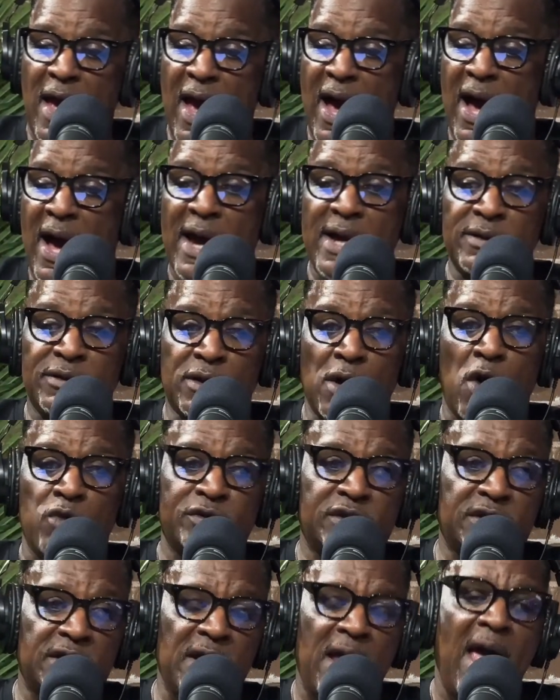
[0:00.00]
I
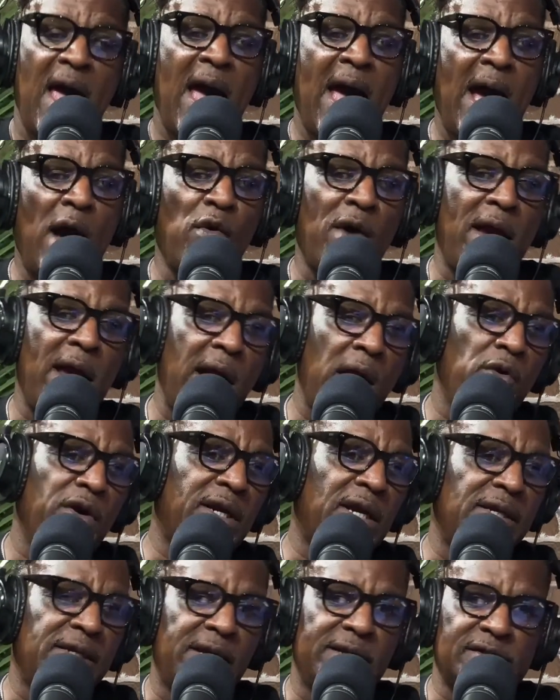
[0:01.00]
don't see. How
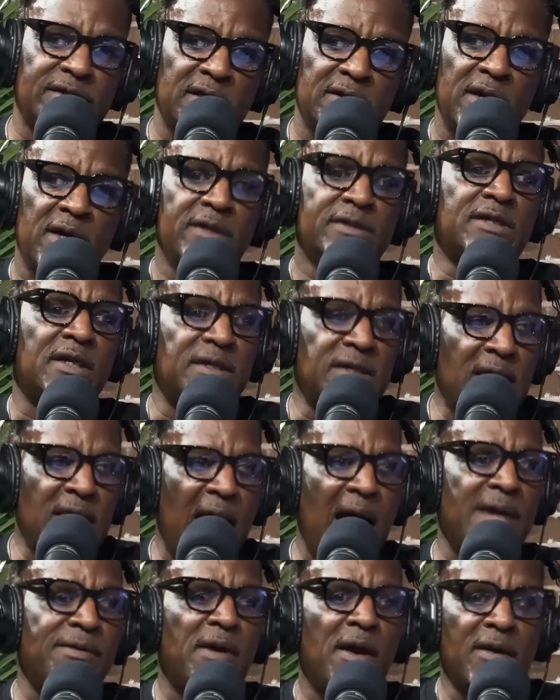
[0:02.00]
arrogant is it to
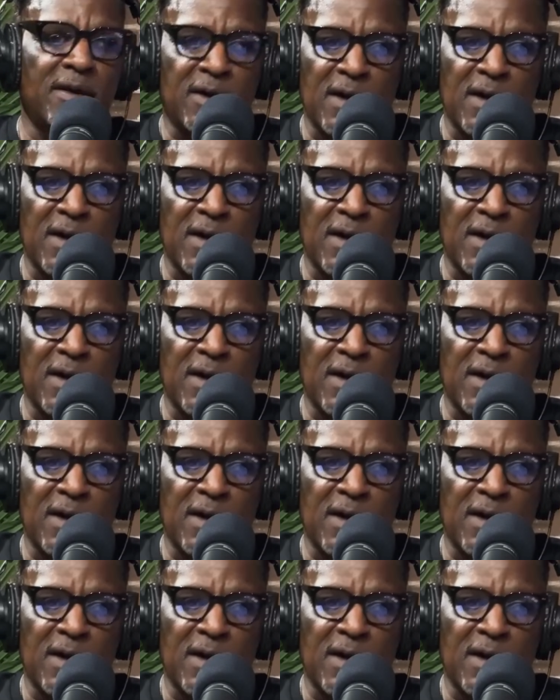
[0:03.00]
not